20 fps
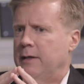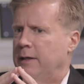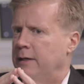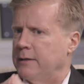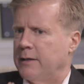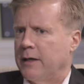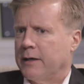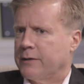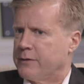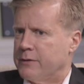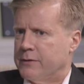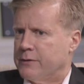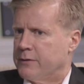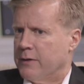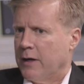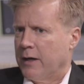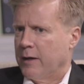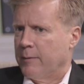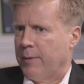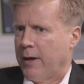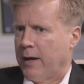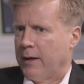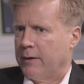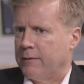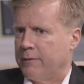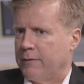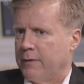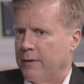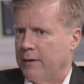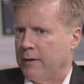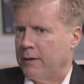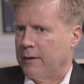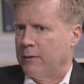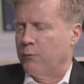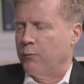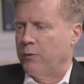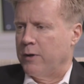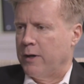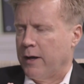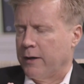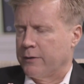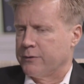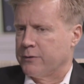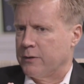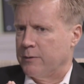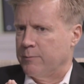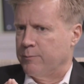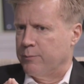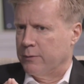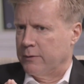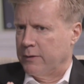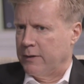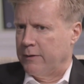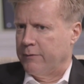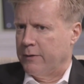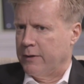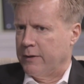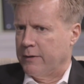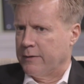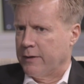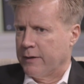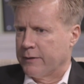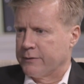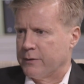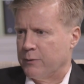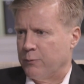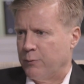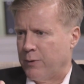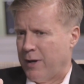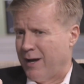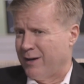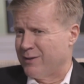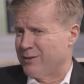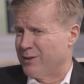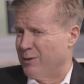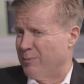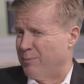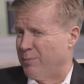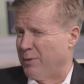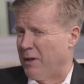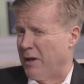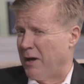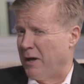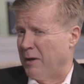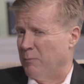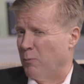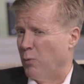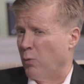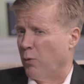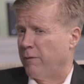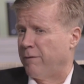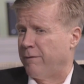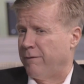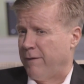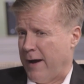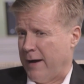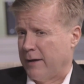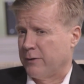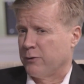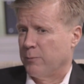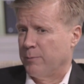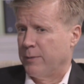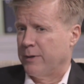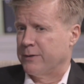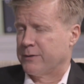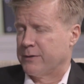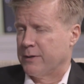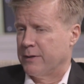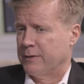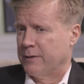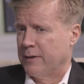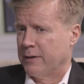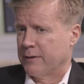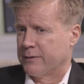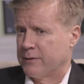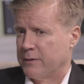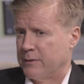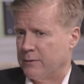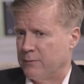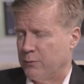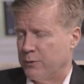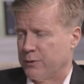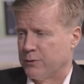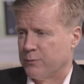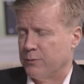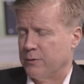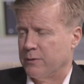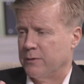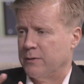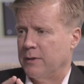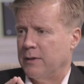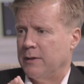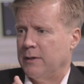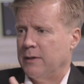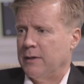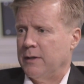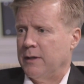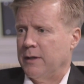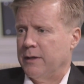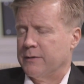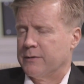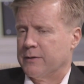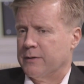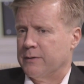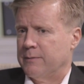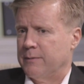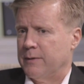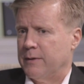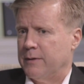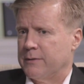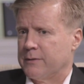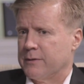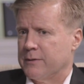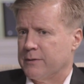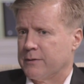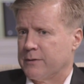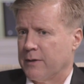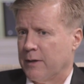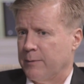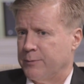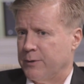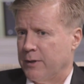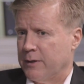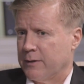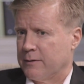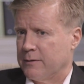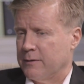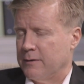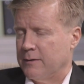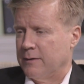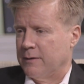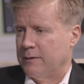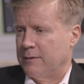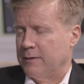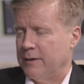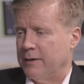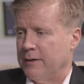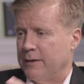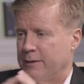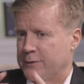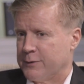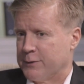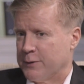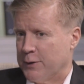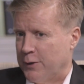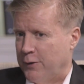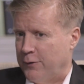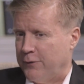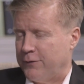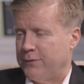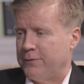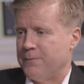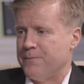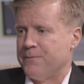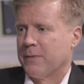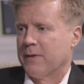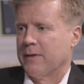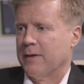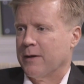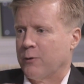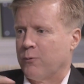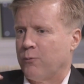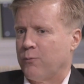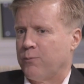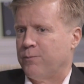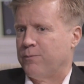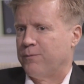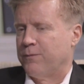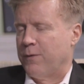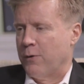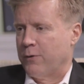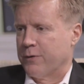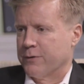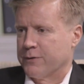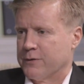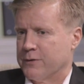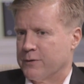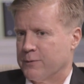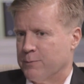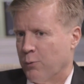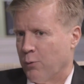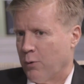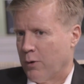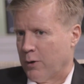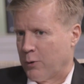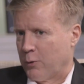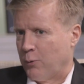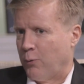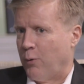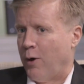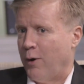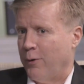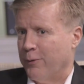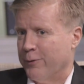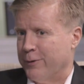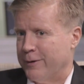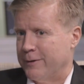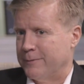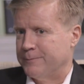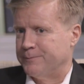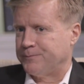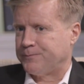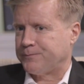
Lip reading: Indexing is not a bad thing. We actually believe in indexing. We actually apply more factor-based indexing, which is a subject in itself that focuses more on quality.